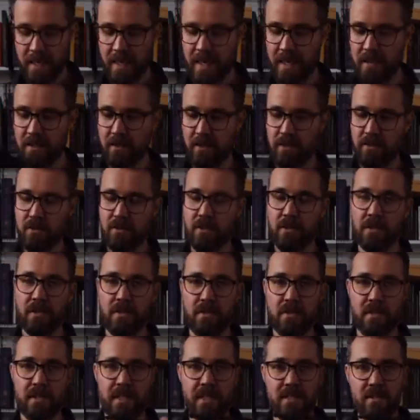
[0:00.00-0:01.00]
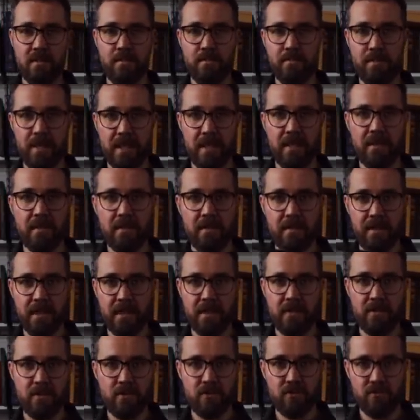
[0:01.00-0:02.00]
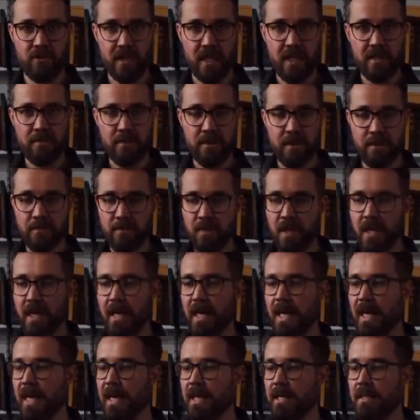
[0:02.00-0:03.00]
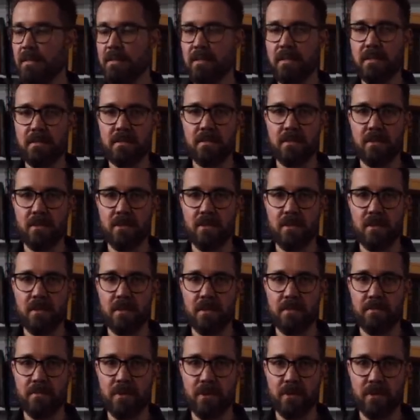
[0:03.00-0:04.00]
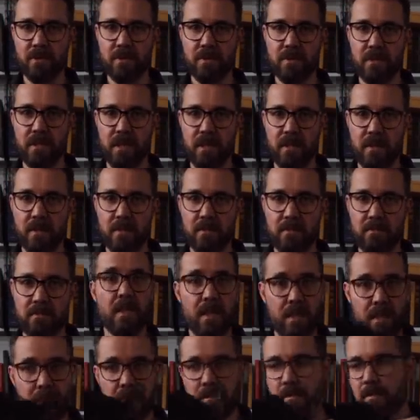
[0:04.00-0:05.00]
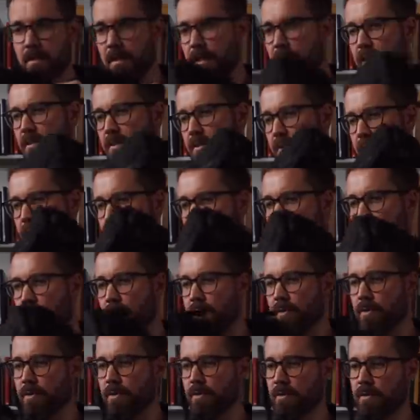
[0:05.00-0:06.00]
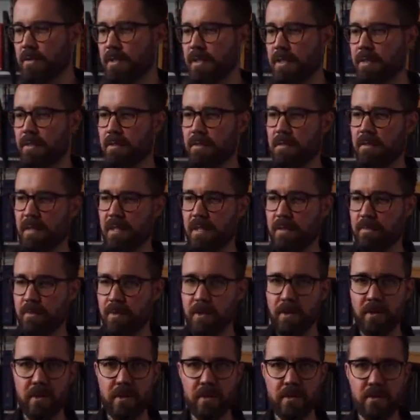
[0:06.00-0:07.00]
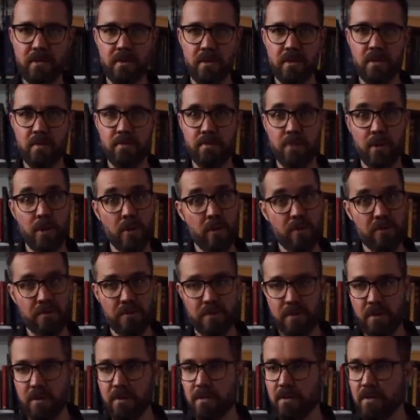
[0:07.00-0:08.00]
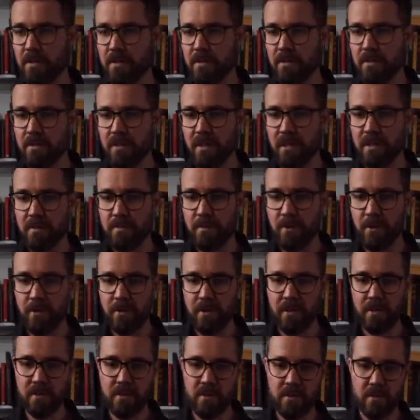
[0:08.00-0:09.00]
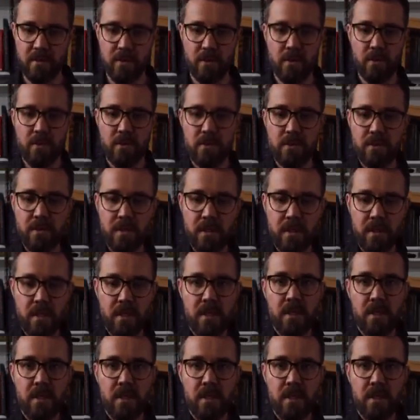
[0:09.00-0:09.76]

It's also got this nice big thick strap. and it's not an obnoxious color. And into those decent sized pockets, or pockets within the decent sized pockets, goes